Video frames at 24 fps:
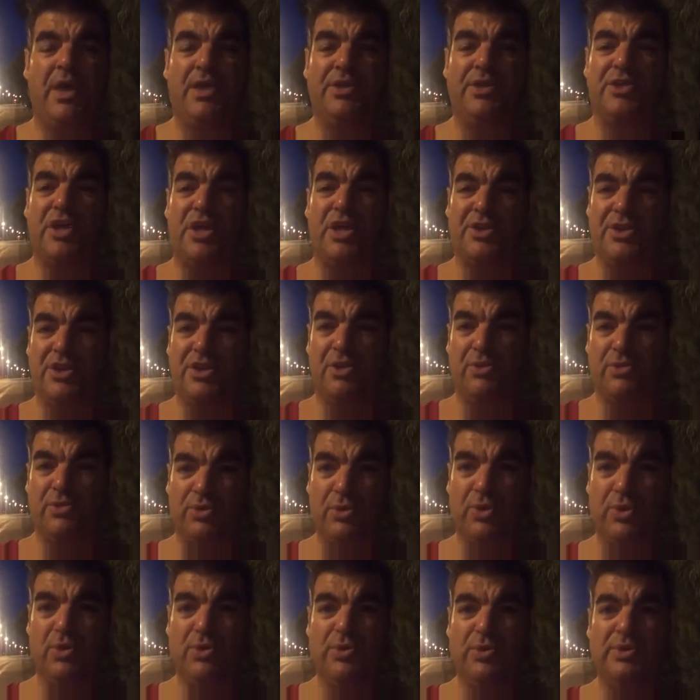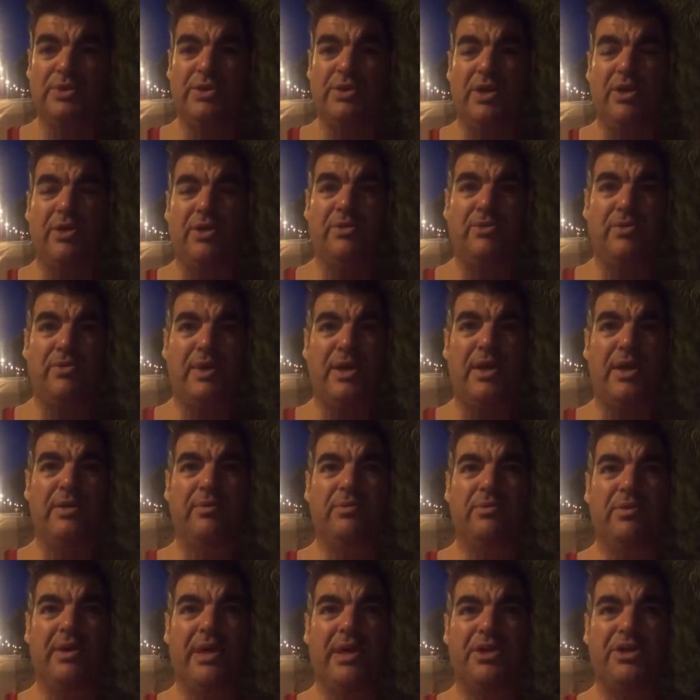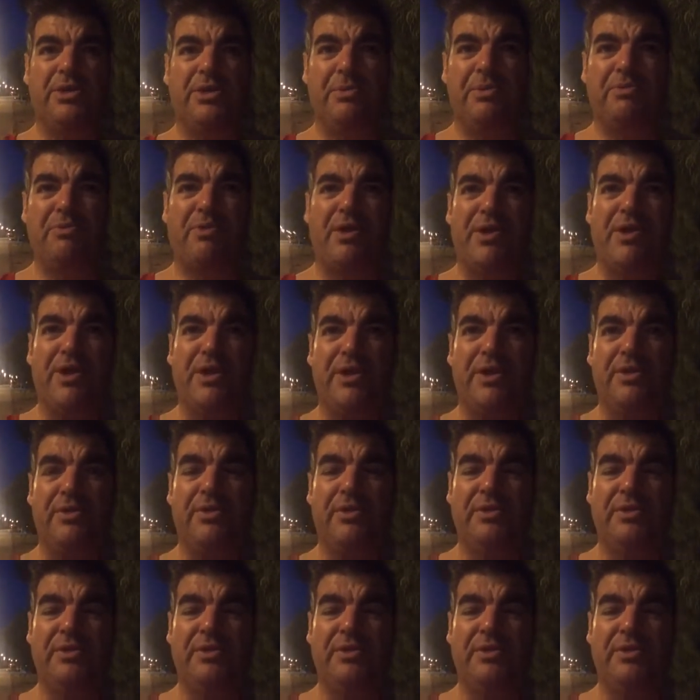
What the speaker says: dusk till dawn, so we'll actually be running